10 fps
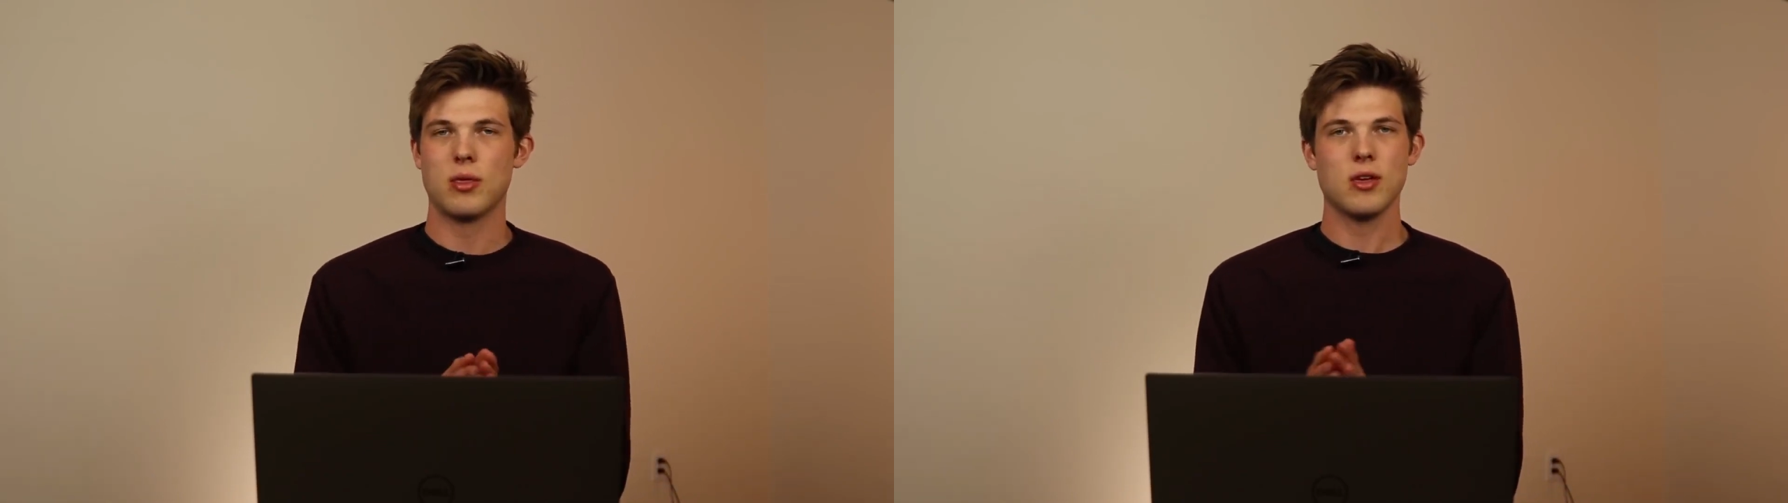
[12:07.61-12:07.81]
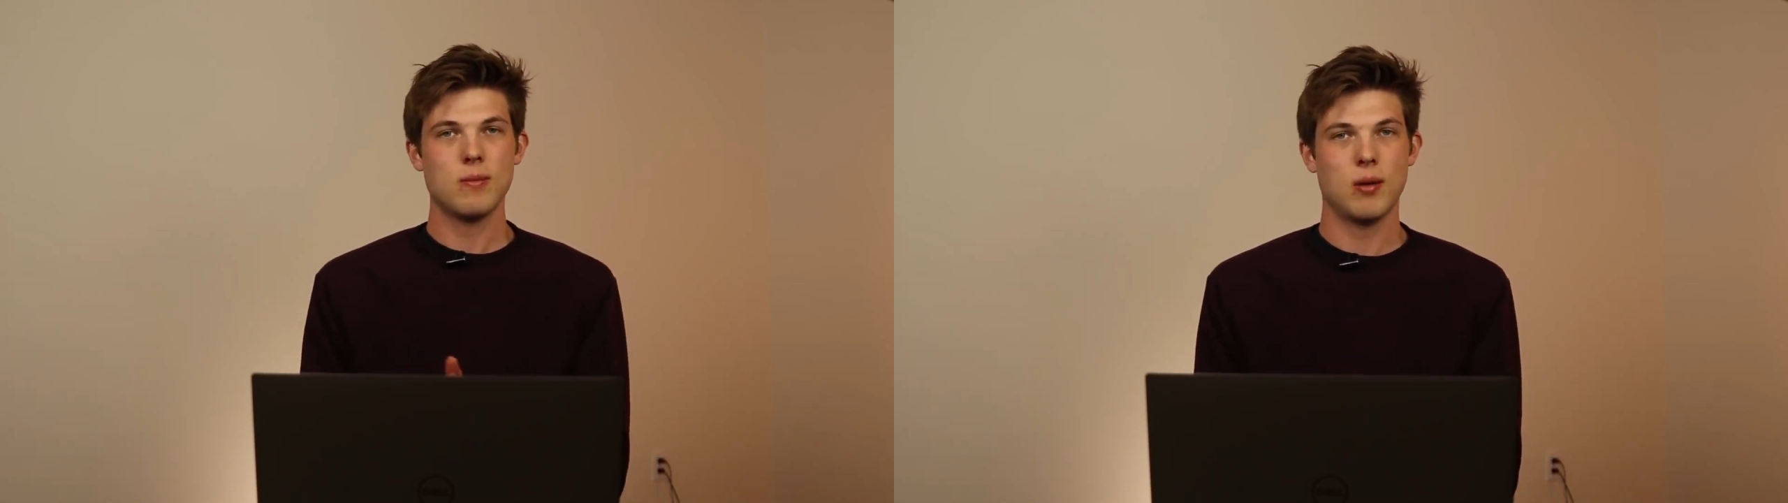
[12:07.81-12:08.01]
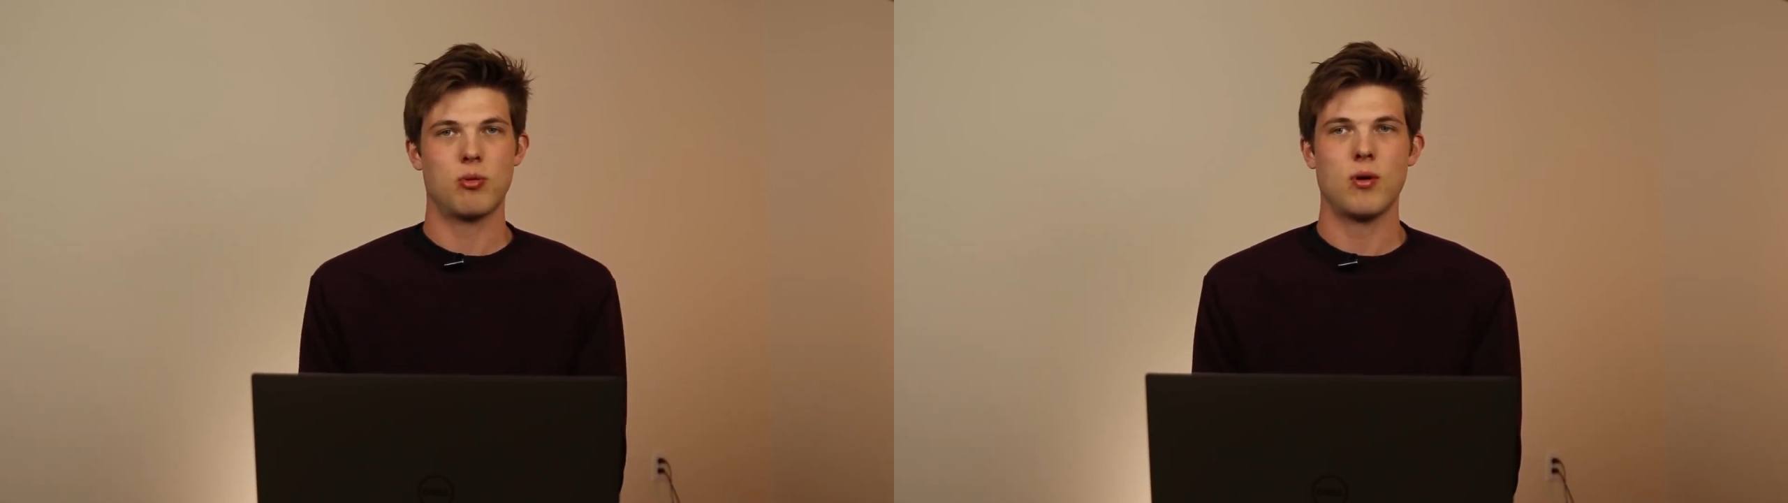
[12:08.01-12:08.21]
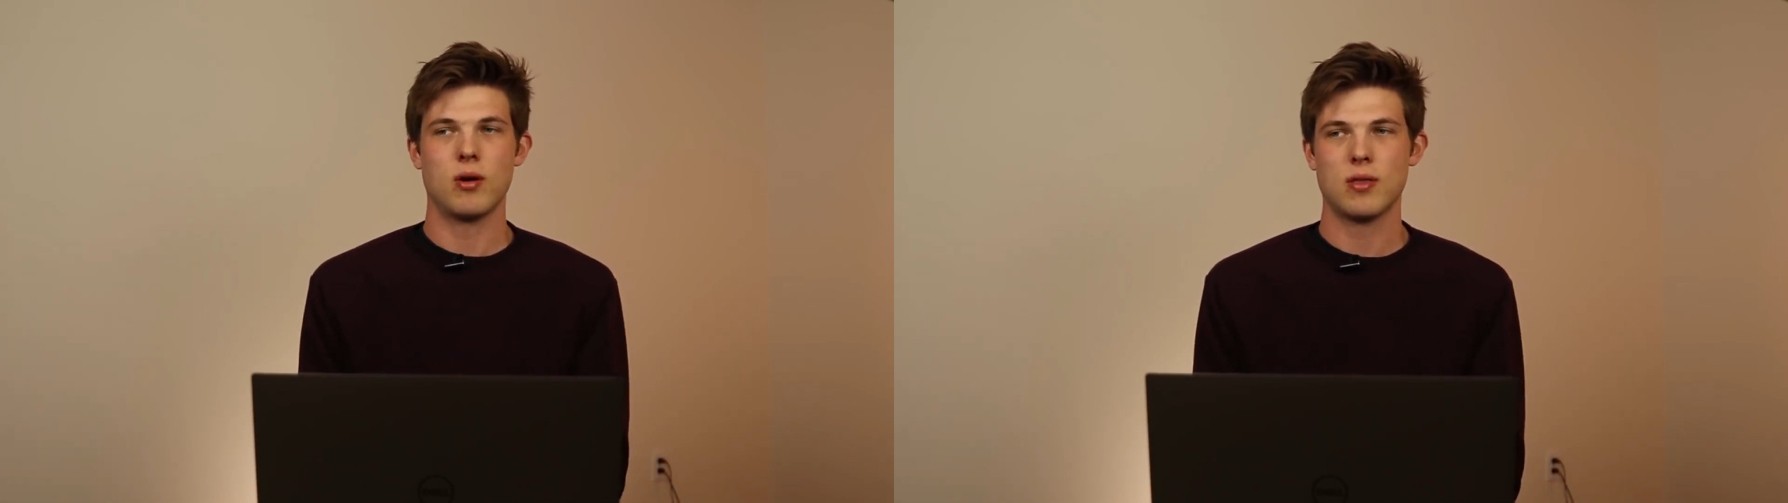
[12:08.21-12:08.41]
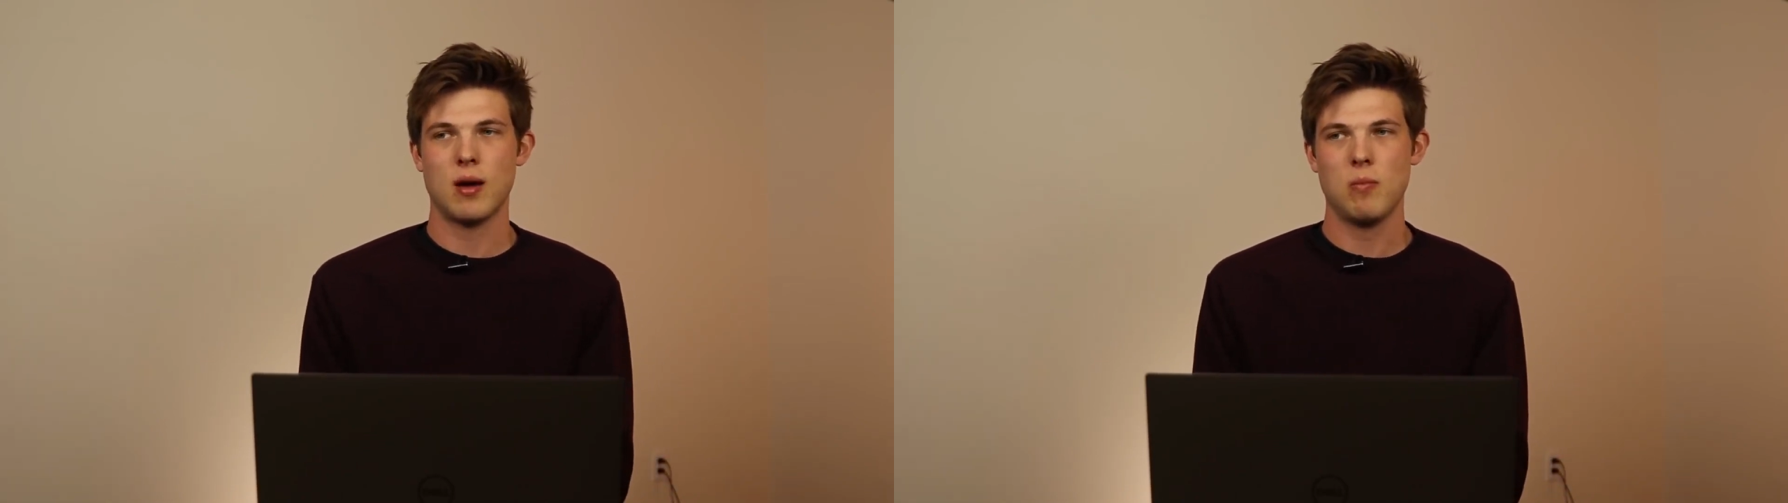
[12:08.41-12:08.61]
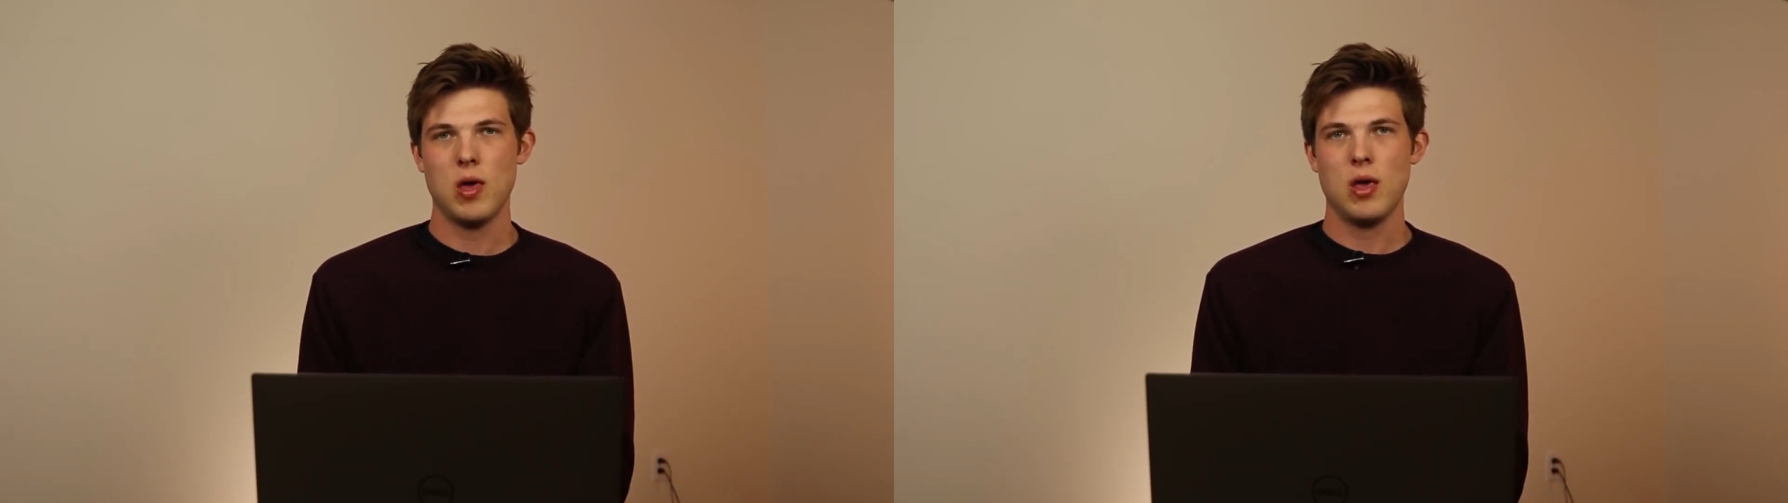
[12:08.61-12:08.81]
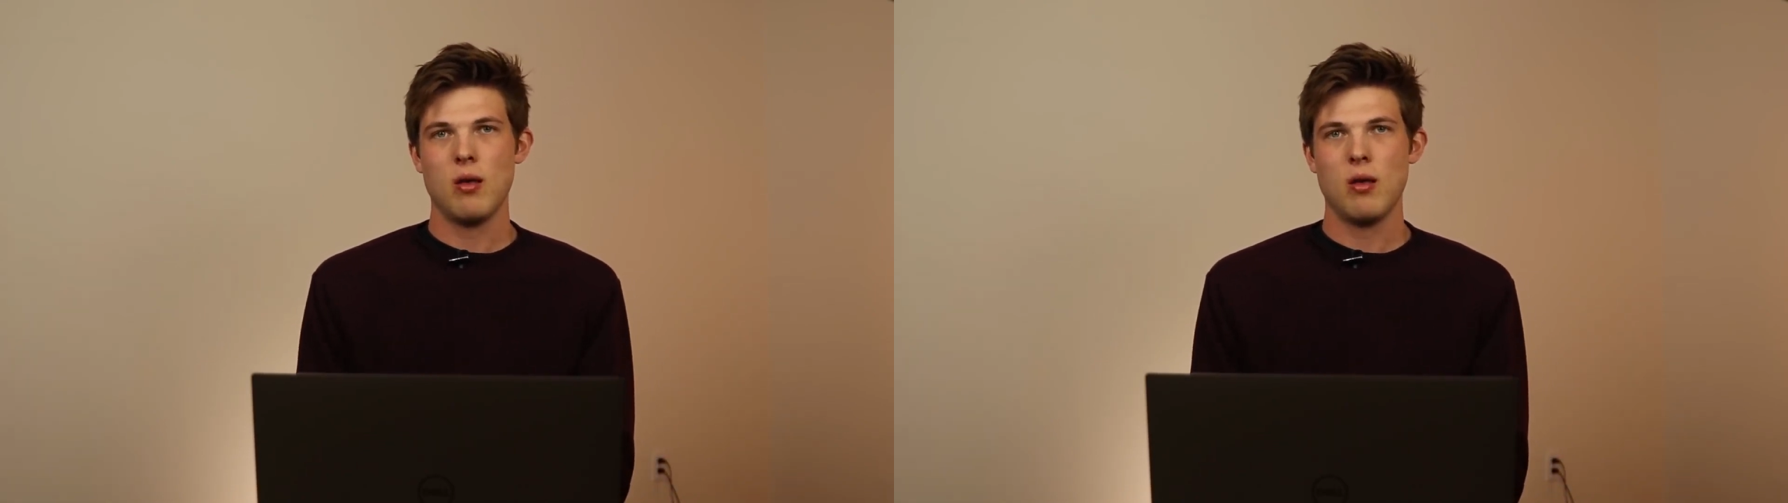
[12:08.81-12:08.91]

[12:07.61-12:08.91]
and thinking about promoting them